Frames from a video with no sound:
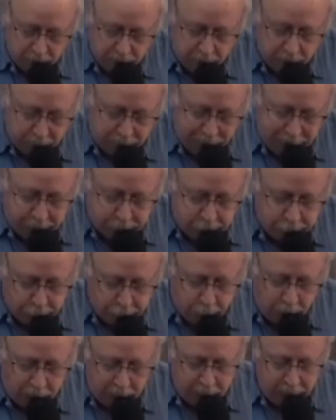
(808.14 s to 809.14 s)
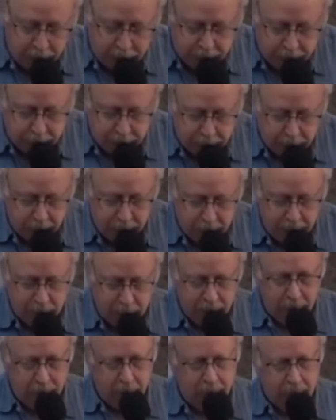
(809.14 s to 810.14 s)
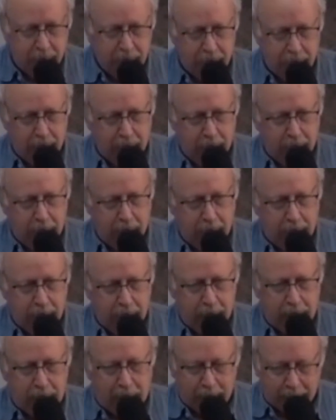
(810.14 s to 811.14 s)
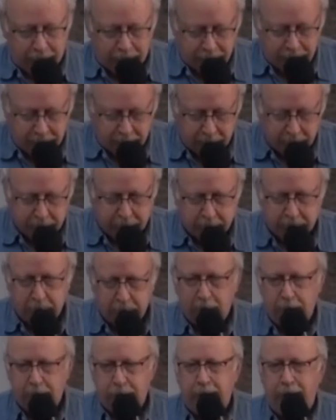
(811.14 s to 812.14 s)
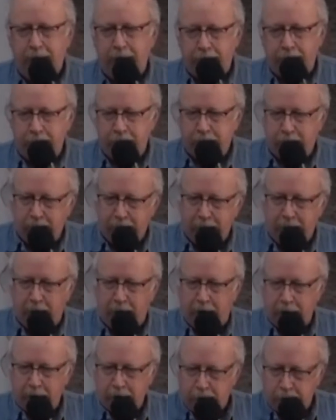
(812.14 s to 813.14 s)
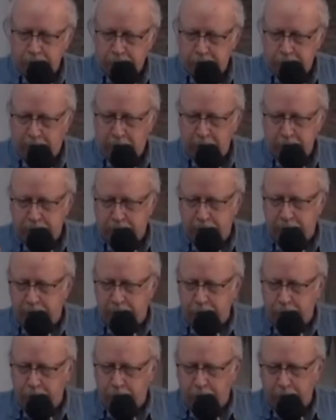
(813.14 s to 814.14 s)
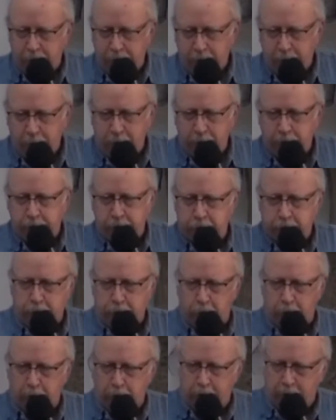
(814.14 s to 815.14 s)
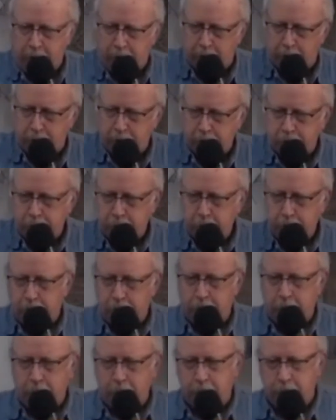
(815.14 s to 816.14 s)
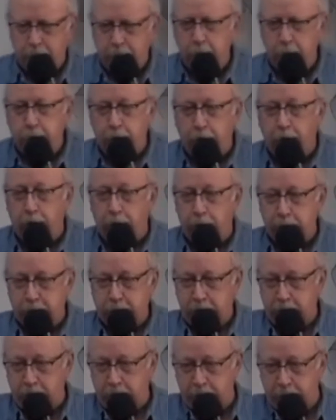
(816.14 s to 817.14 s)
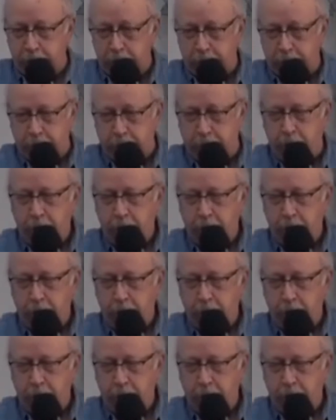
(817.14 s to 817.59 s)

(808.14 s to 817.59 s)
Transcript: Picture grace like this. David, come here. I told you I was going to have you help me preach this morning. Come on. You thought I was kidding, didn't you?